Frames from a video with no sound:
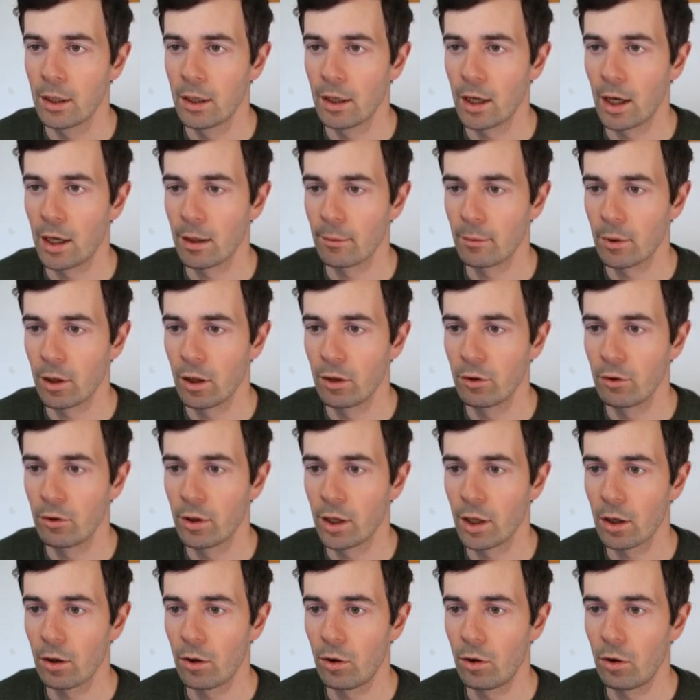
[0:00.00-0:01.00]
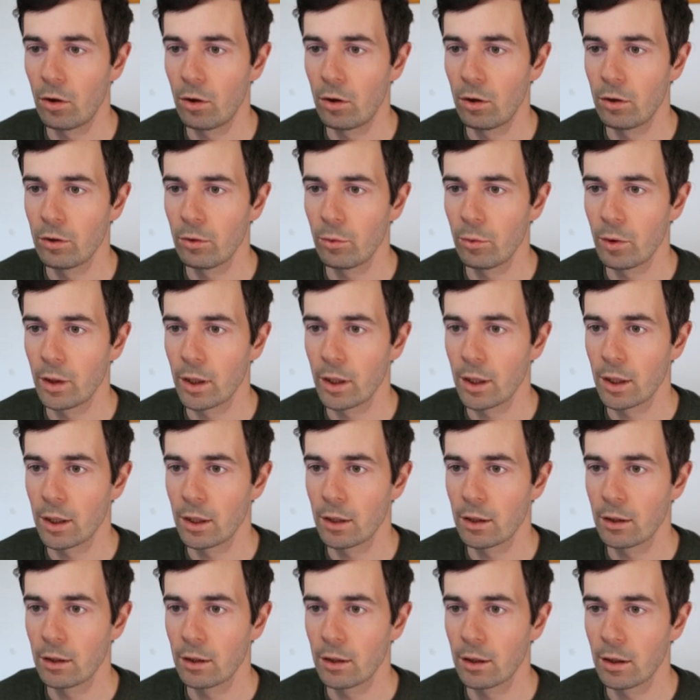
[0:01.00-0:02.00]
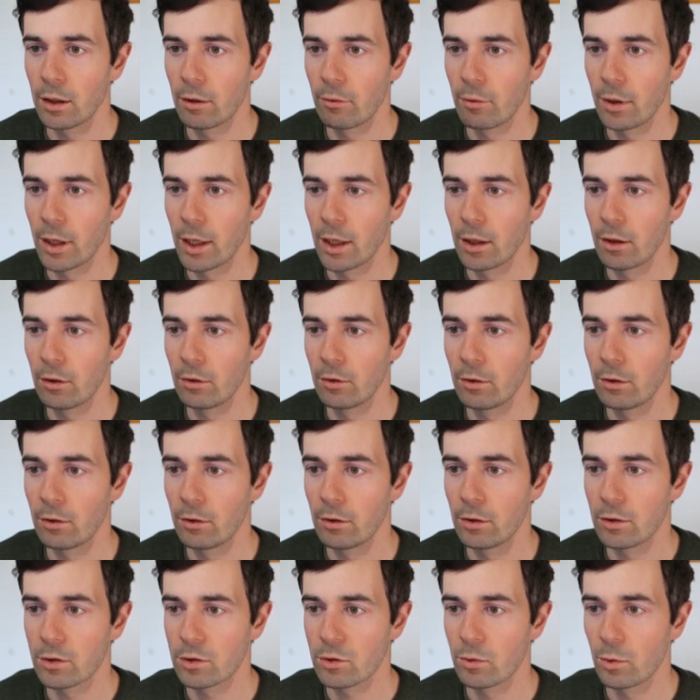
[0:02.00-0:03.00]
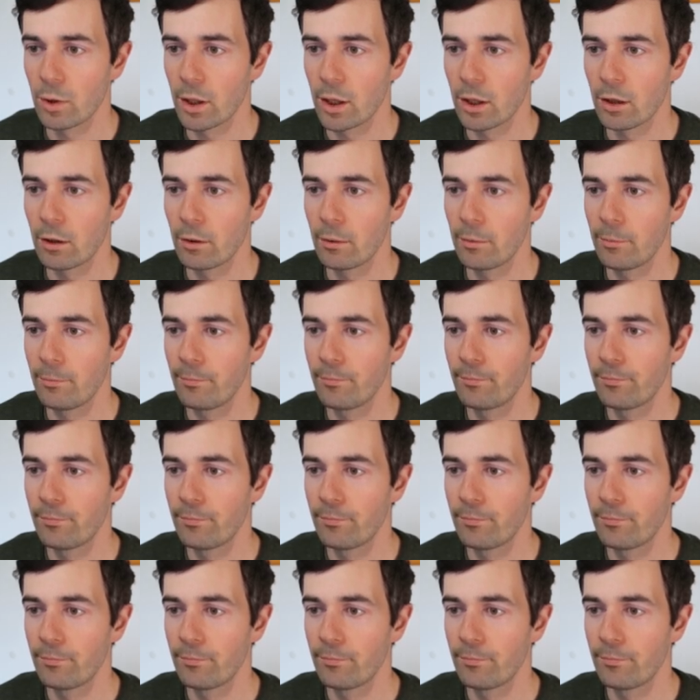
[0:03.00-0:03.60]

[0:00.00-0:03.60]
And I'm going to do that all the way around the square.